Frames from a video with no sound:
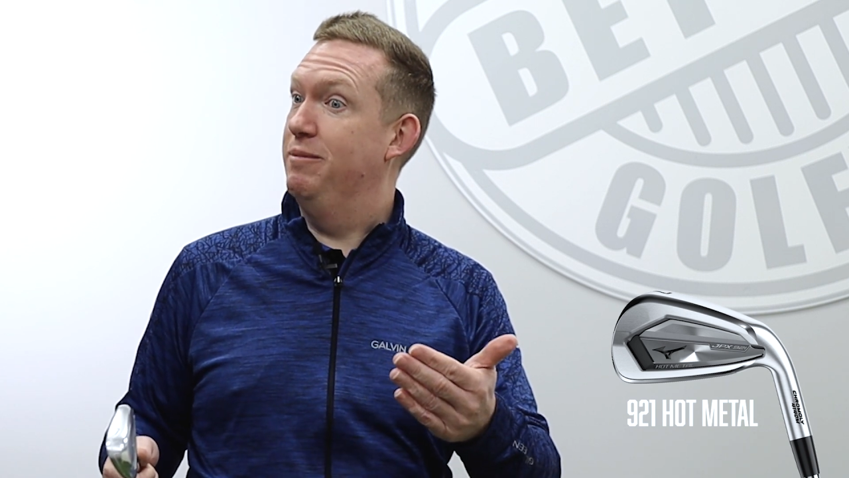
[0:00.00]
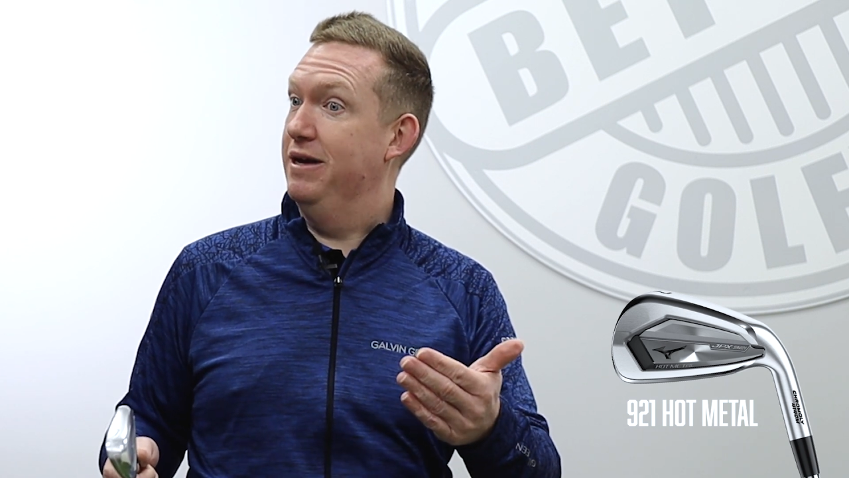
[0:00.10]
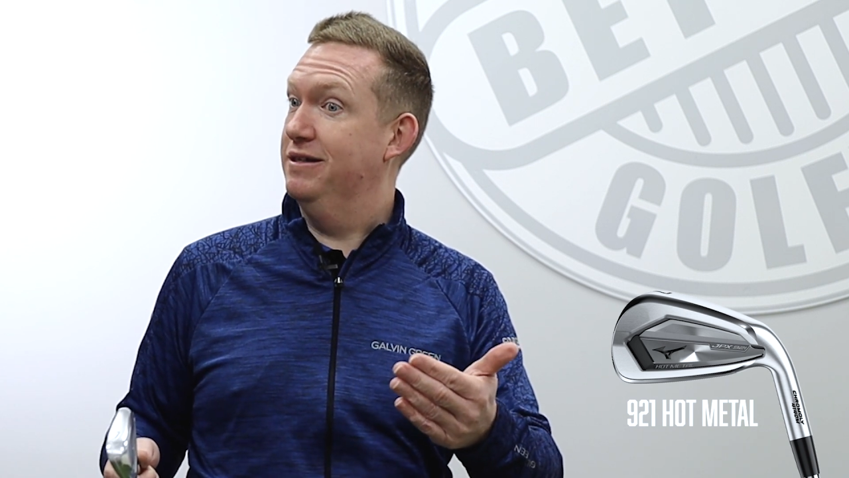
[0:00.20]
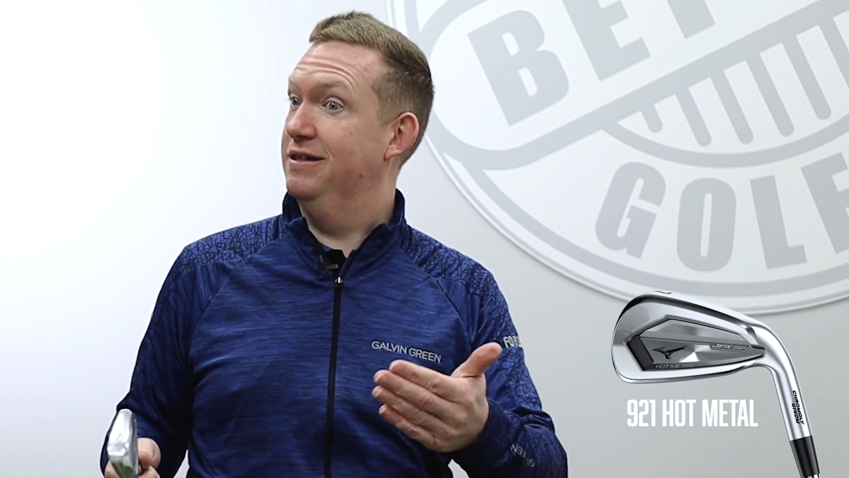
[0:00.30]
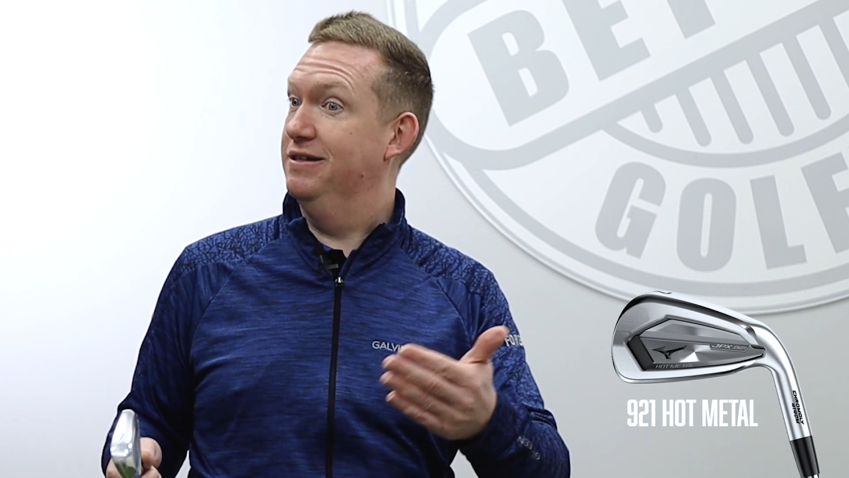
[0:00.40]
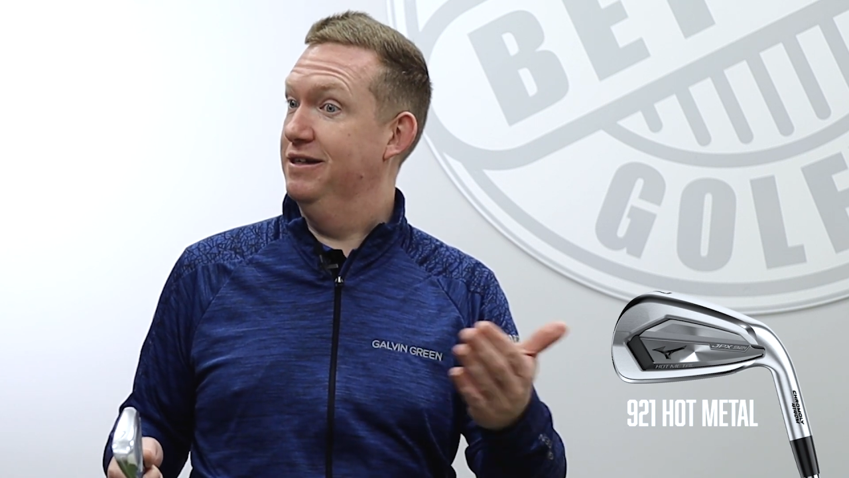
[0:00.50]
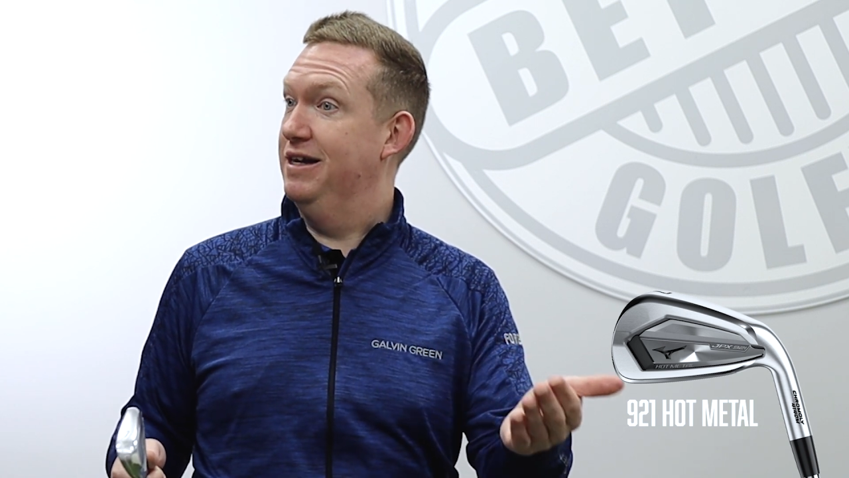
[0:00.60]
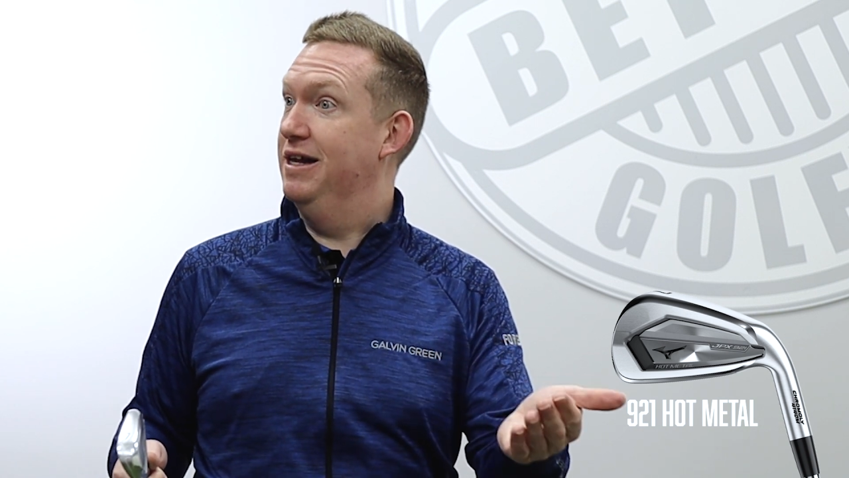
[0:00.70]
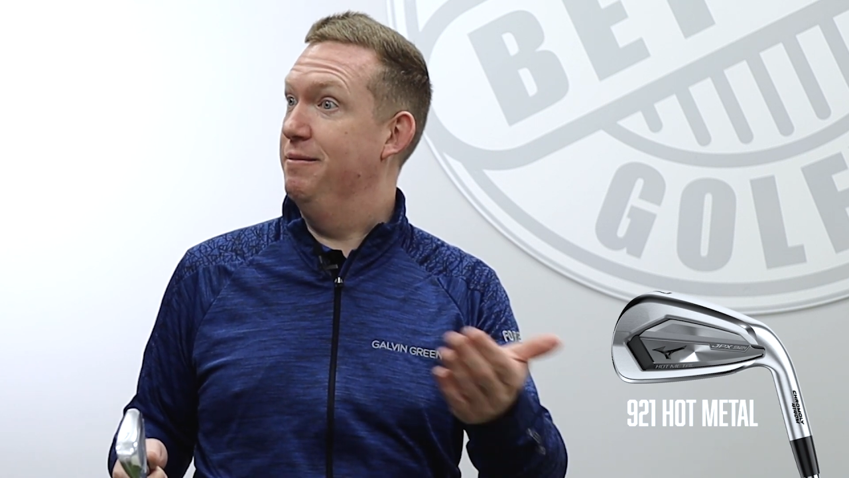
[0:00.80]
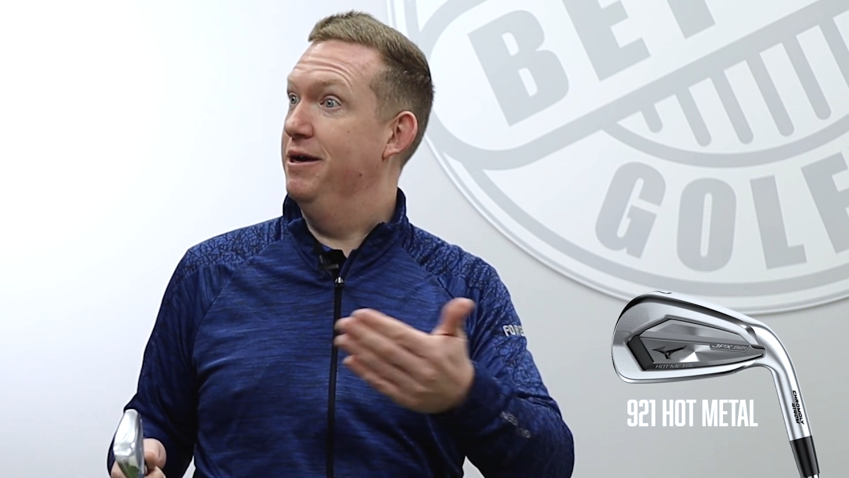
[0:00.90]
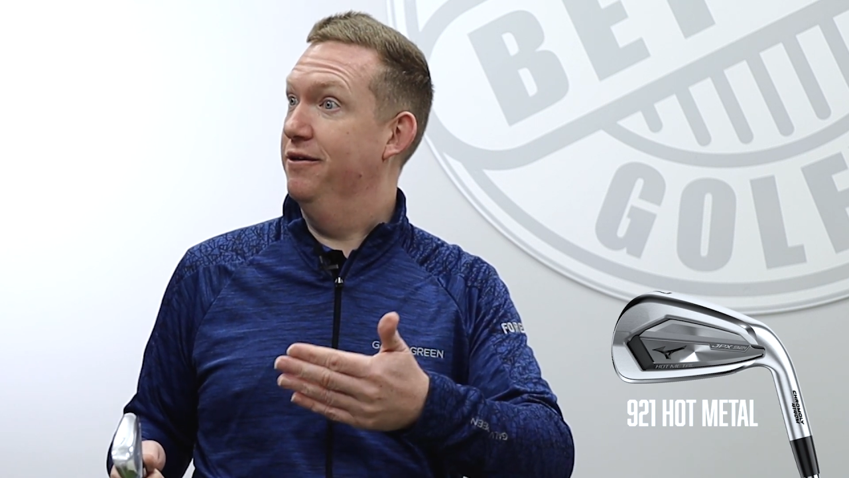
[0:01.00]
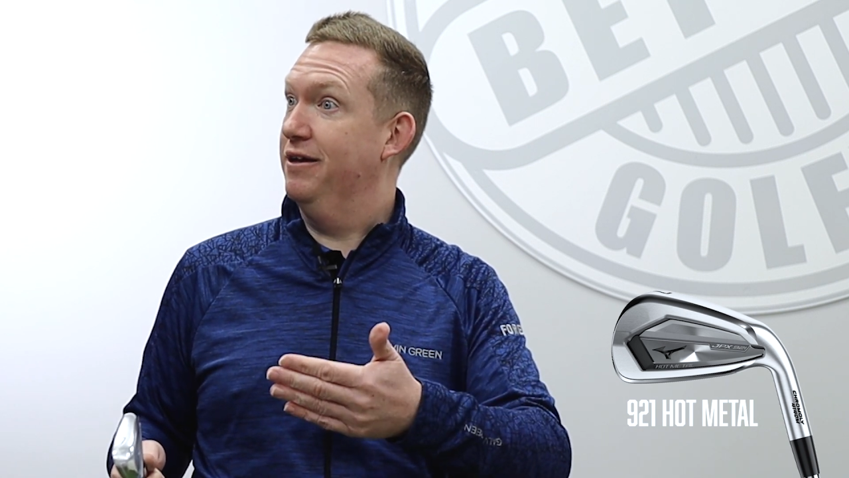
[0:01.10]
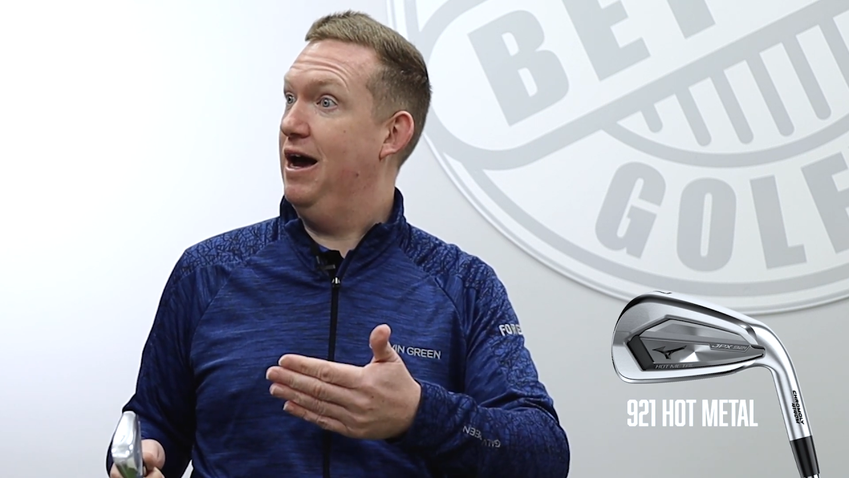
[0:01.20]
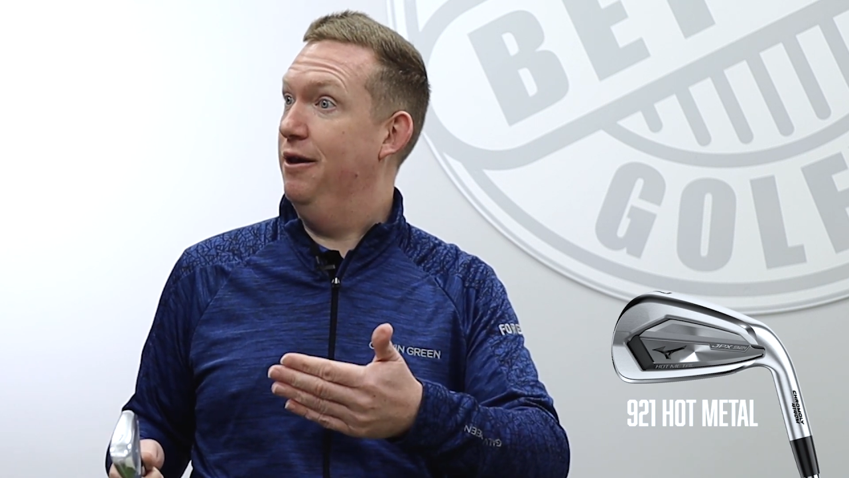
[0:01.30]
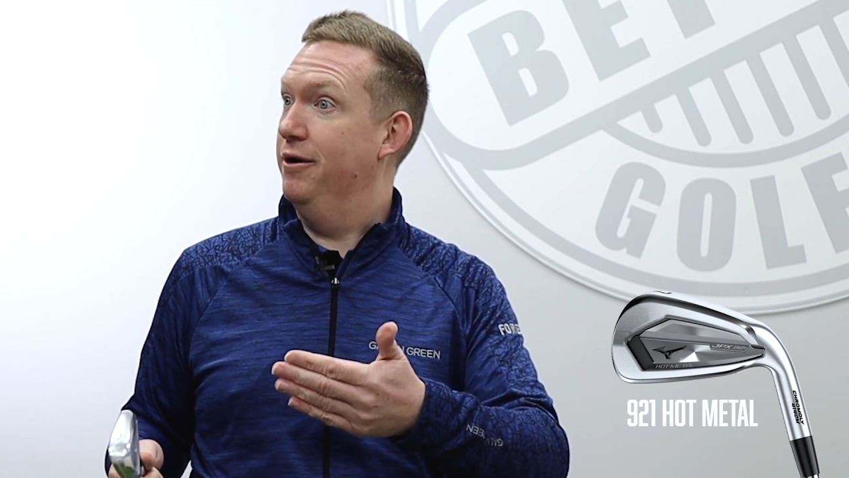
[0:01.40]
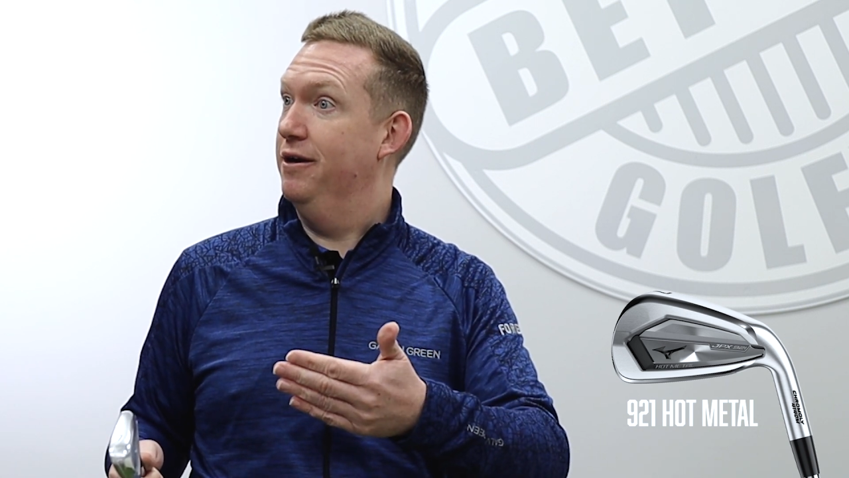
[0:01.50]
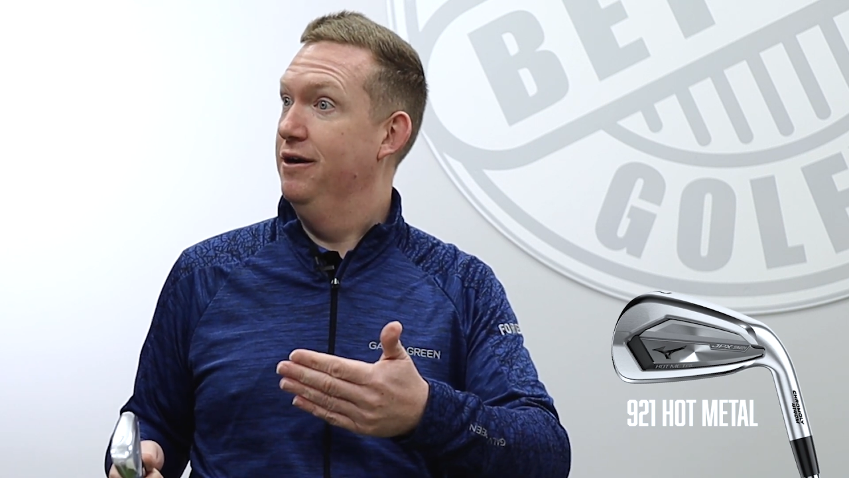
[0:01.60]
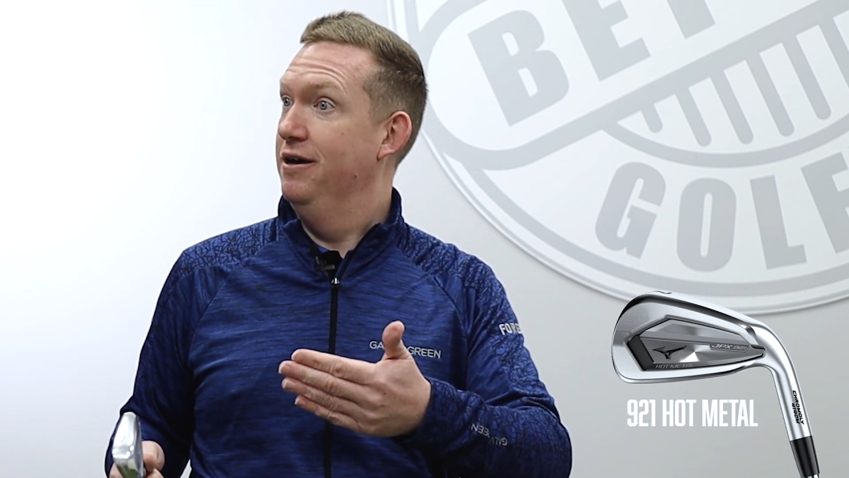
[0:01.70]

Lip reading: based as the TaylorMade or the Callaway.